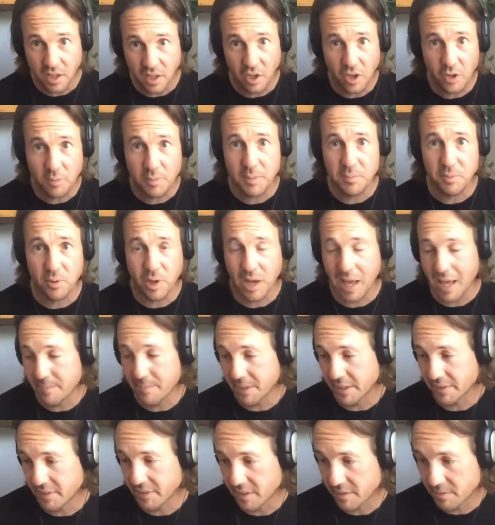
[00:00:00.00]
a lot of people
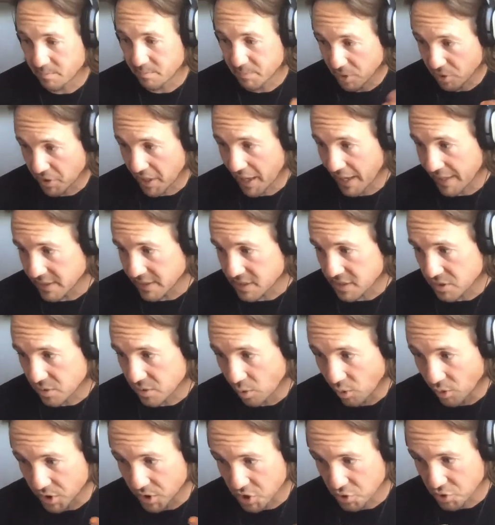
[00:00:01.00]
claiming that Bill Gates
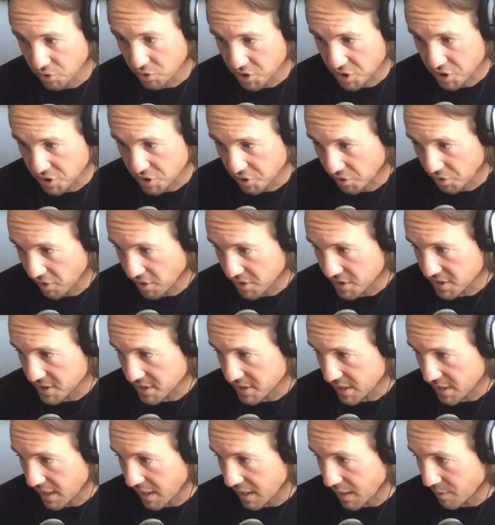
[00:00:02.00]
or George
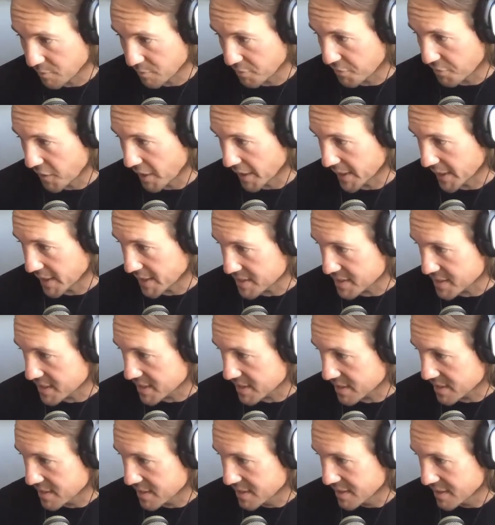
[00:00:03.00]
Soros um, financed
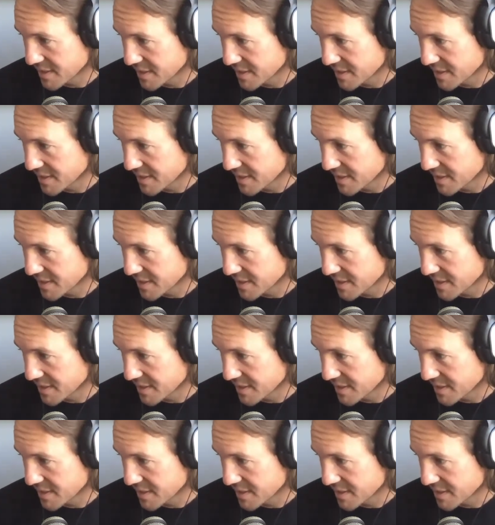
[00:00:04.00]
it.